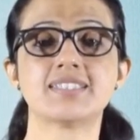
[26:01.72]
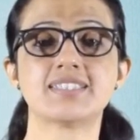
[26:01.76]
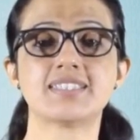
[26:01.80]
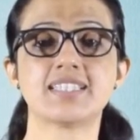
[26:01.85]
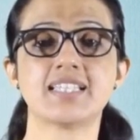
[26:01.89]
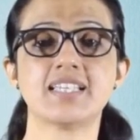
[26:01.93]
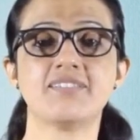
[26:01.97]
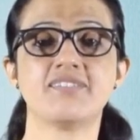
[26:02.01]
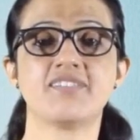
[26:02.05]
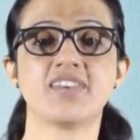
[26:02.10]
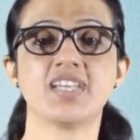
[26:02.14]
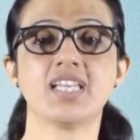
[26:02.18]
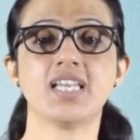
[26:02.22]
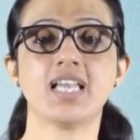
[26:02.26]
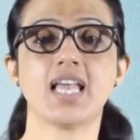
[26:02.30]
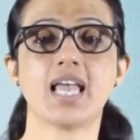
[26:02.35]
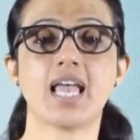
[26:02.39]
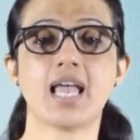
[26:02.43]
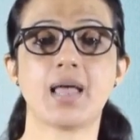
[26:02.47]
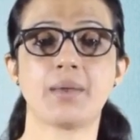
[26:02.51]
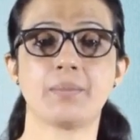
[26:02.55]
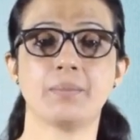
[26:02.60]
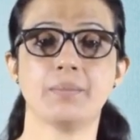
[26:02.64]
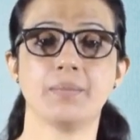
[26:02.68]

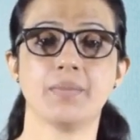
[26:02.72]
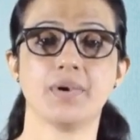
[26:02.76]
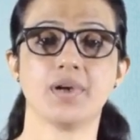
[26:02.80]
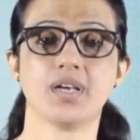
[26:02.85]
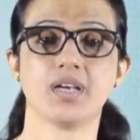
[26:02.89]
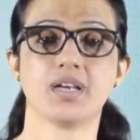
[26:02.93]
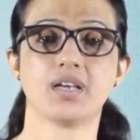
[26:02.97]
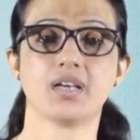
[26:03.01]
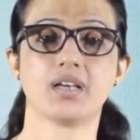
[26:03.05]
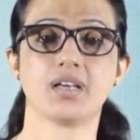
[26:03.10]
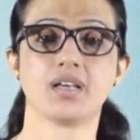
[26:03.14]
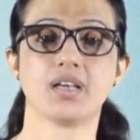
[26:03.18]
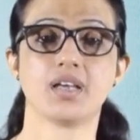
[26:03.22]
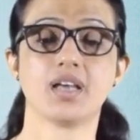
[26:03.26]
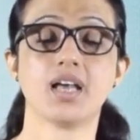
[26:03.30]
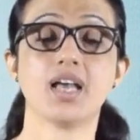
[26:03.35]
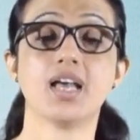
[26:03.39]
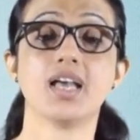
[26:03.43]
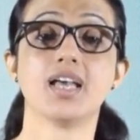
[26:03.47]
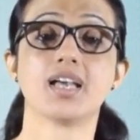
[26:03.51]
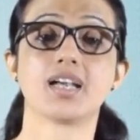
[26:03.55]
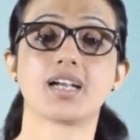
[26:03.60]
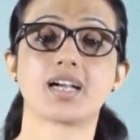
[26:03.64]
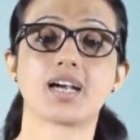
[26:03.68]
CVM.
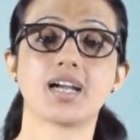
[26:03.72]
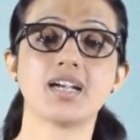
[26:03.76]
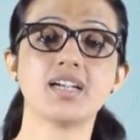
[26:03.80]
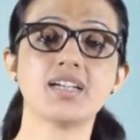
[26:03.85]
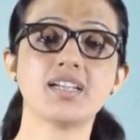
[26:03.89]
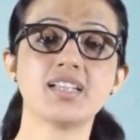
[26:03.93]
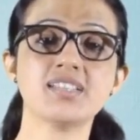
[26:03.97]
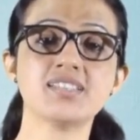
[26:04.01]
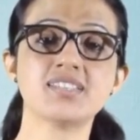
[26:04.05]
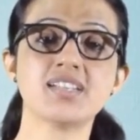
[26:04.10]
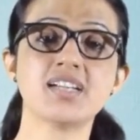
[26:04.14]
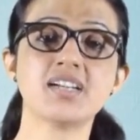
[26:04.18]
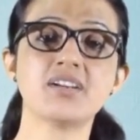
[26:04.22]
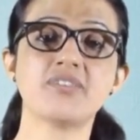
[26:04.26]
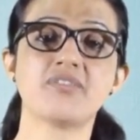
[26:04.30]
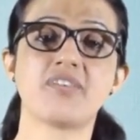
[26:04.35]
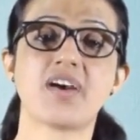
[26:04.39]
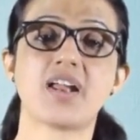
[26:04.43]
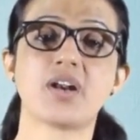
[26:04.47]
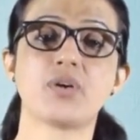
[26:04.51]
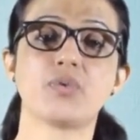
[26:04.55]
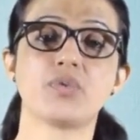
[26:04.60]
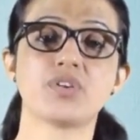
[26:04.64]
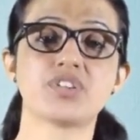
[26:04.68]
Contingent
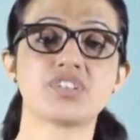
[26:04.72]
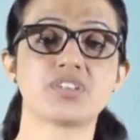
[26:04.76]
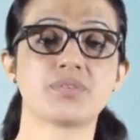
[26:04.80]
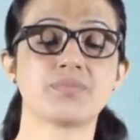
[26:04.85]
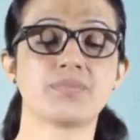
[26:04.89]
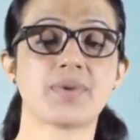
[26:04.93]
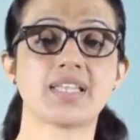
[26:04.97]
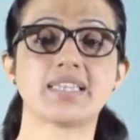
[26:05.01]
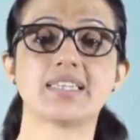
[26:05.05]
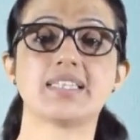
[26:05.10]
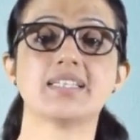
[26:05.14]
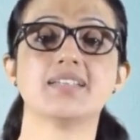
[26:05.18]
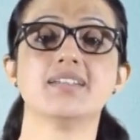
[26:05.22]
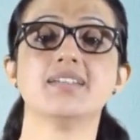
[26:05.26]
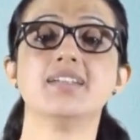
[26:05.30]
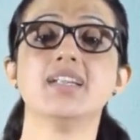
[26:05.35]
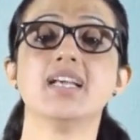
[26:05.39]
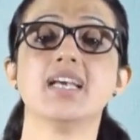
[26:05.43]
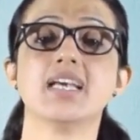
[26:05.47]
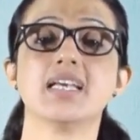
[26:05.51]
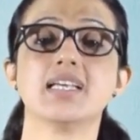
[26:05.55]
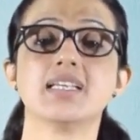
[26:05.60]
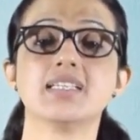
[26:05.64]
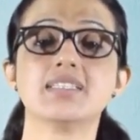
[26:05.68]
valuation method
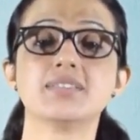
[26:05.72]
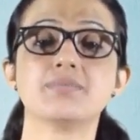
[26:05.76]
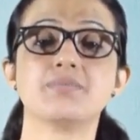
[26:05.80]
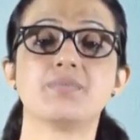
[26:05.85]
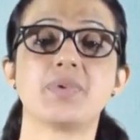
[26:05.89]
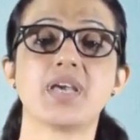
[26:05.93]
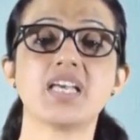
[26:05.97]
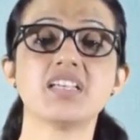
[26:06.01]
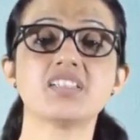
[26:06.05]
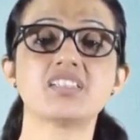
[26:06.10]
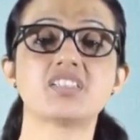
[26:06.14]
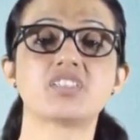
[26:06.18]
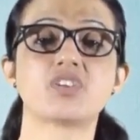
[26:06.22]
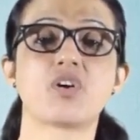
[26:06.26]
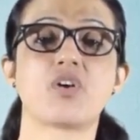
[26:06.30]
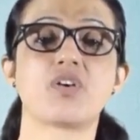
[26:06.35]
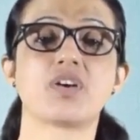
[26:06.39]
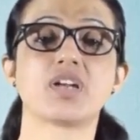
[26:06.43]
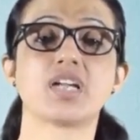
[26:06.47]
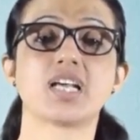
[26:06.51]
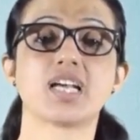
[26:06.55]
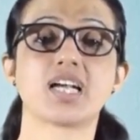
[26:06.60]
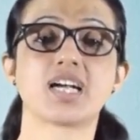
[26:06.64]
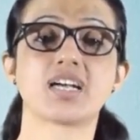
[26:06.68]
is based
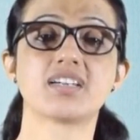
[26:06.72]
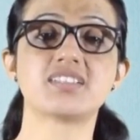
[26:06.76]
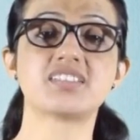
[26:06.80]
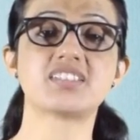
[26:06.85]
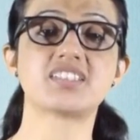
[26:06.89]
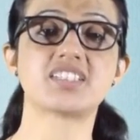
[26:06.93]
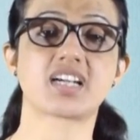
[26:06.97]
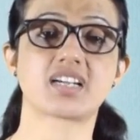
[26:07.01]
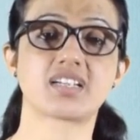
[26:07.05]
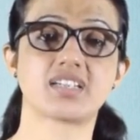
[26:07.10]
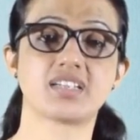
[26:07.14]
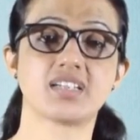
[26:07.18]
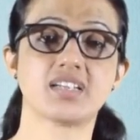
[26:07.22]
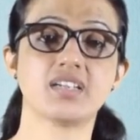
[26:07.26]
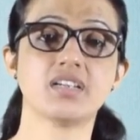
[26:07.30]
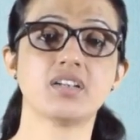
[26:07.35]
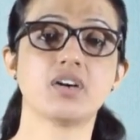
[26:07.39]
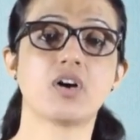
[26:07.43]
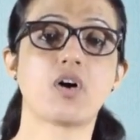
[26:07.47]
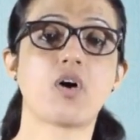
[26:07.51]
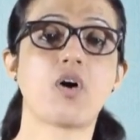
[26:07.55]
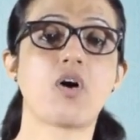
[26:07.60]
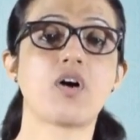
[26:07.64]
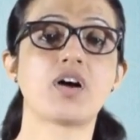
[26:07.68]
on constructed
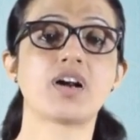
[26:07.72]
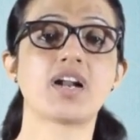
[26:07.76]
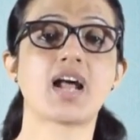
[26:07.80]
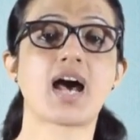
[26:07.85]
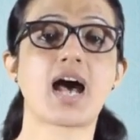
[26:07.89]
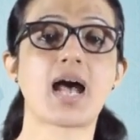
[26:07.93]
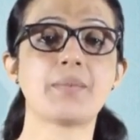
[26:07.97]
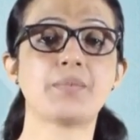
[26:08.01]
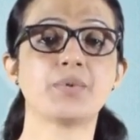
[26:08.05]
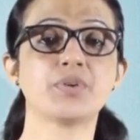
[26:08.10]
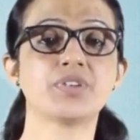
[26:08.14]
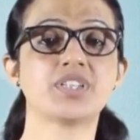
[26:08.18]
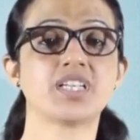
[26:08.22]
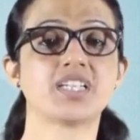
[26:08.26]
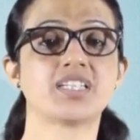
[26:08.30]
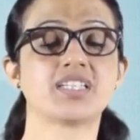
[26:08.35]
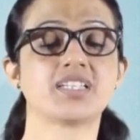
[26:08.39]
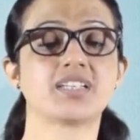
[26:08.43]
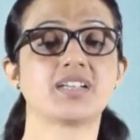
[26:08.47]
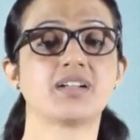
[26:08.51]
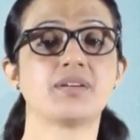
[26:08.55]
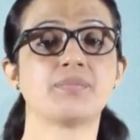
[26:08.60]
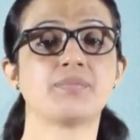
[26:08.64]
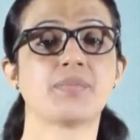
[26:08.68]
or
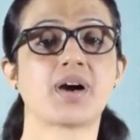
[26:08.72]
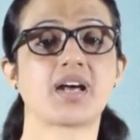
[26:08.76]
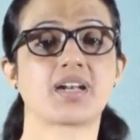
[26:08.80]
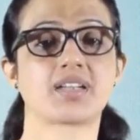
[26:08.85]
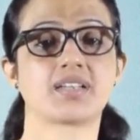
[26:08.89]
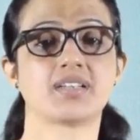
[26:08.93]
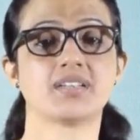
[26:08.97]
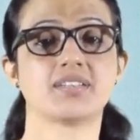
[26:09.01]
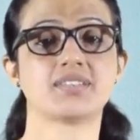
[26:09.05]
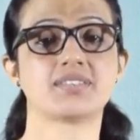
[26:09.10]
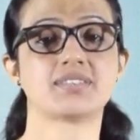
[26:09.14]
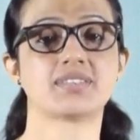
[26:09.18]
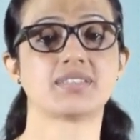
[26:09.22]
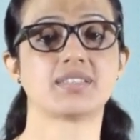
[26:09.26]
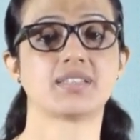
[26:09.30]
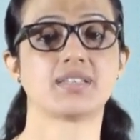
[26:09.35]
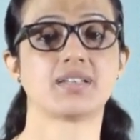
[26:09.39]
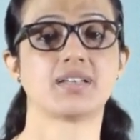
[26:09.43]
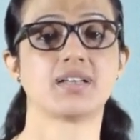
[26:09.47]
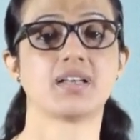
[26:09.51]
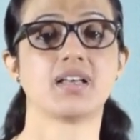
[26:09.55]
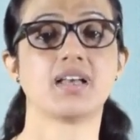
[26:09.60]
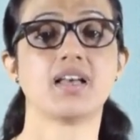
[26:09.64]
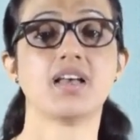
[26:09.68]
hypothetical markets.
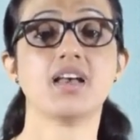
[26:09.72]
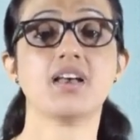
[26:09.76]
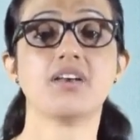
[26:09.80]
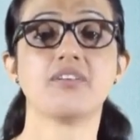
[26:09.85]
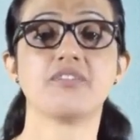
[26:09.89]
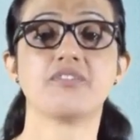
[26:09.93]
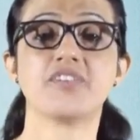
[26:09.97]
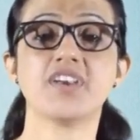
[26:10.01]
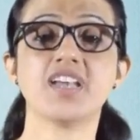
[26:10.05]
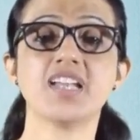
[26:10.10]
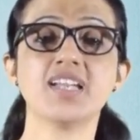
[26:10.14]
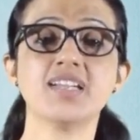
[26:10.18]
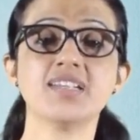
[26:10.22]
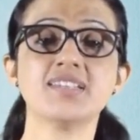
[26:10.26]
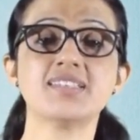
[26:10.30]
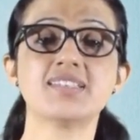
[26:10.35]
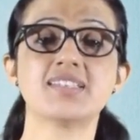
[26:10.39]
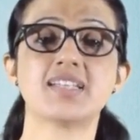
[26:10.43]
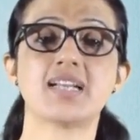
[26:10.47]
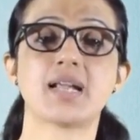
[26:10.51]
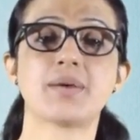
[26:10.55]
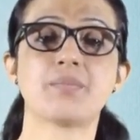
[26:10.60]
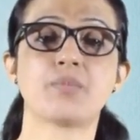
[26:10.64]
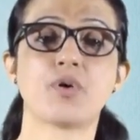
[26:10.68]

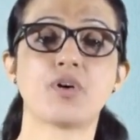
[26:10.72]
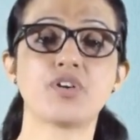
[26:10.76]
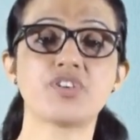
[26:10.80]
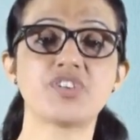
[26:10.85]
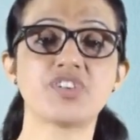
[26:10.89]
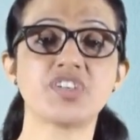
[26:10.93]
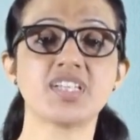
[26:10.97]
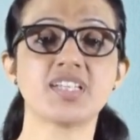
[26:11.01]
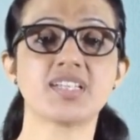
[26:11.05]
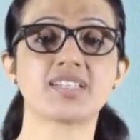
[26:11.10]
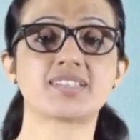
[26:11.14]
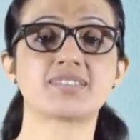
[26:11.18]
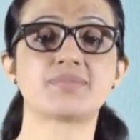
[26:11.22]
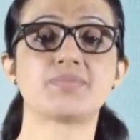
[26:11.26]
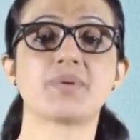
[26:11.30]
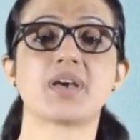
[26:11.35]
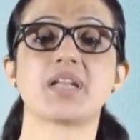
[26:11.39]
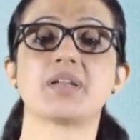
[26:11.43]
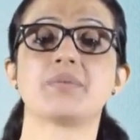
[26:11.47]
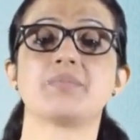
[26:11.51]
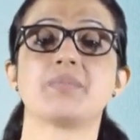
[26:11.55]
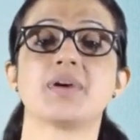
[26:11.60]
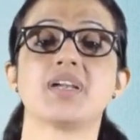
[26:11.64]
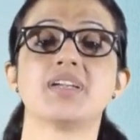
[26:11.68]
Various laboratory
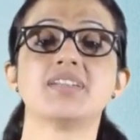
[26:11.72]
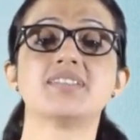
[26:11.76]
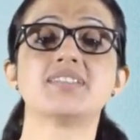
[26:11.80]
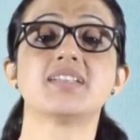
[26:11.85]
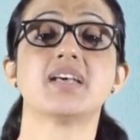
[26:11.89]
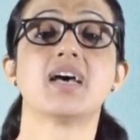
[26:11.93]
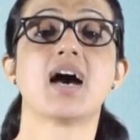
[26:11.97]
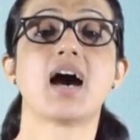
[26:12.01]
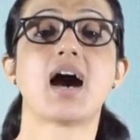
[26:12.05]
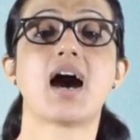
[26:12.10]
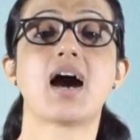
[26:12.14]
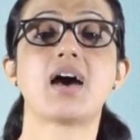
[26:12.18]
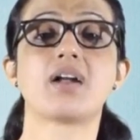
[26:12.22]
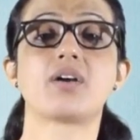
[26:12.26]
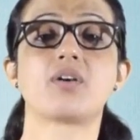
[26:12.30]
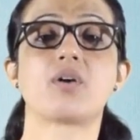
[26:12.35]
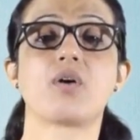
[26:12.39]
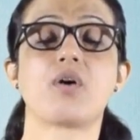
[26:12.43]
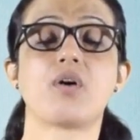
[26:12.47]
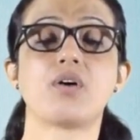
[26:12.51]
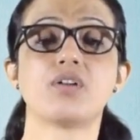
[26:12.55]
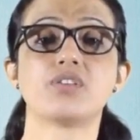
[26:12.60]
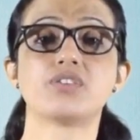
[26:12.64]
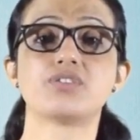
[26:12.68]
experiments are
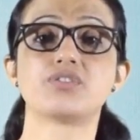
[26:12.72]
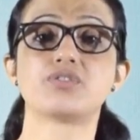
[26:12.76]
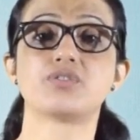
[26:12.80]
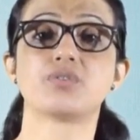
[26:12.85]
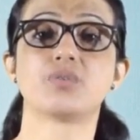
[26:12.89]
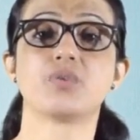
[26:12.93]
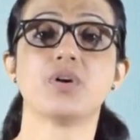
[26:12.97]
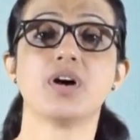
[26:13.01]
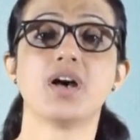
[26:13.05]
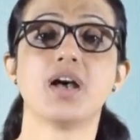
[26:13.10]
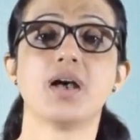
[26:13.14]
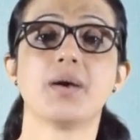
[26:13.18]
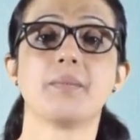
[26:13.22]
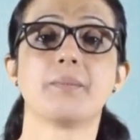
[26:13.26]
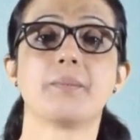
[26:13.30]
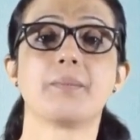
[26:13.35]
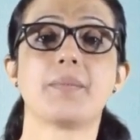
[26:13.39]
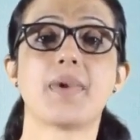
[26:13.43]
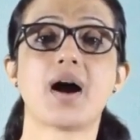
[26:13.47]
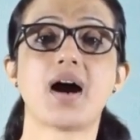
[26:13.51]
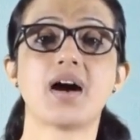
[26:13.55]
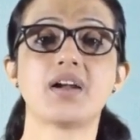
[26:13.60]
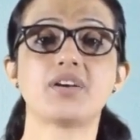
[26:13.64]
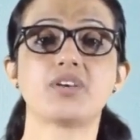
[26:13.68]
also
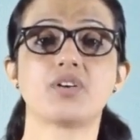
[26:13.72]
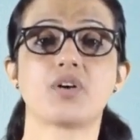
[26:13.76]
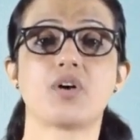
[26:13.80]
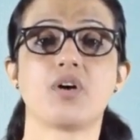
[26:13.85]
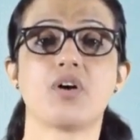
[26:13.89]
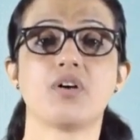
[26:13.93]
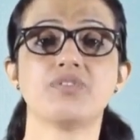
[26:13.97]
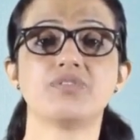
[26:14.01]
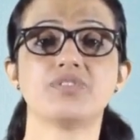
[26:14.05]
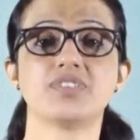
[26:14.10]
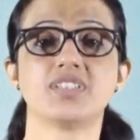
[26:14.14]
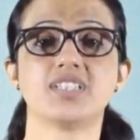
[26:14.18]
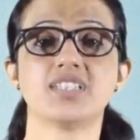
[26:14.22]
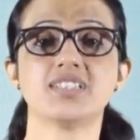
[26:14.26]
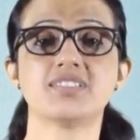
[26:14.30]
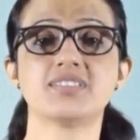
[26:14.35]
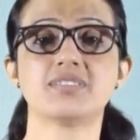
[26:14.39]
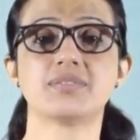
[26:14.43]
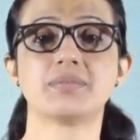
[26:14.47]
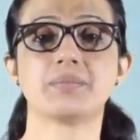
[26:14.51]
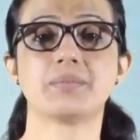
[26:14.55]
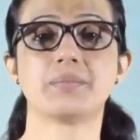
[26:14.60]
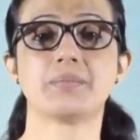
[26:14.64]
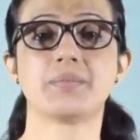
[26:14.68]
part of
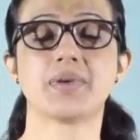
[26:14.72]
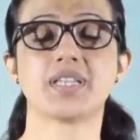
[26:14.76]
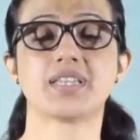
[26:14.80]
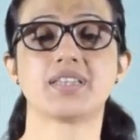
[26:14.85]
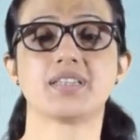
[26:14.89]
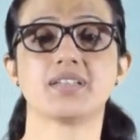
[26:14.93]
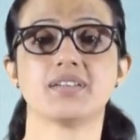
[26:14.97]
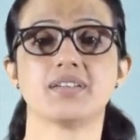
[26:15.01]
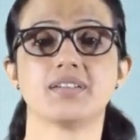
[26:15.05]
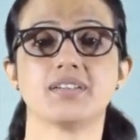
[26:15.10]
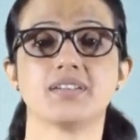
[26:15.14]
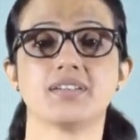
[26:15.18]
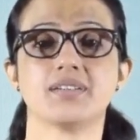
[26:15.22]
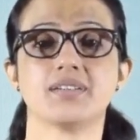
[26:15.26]
this method.